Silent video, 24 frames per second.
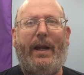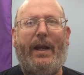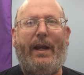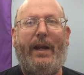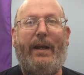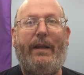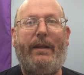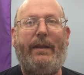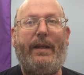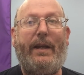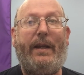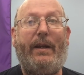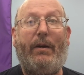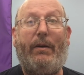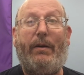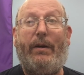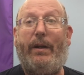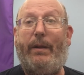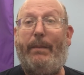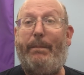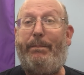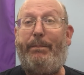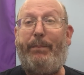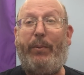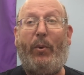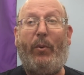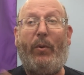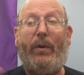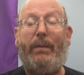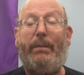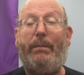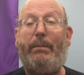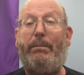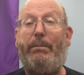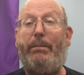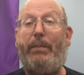and they are an
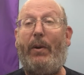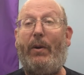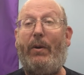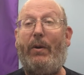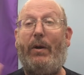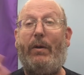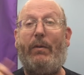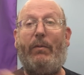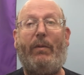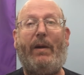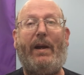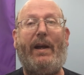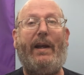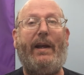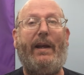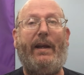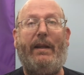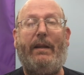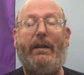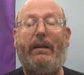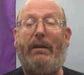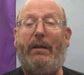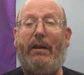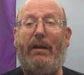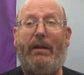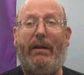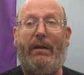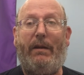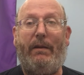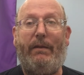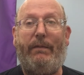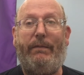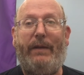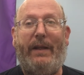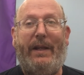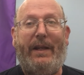important part of why I
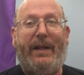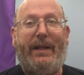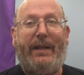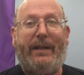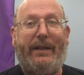love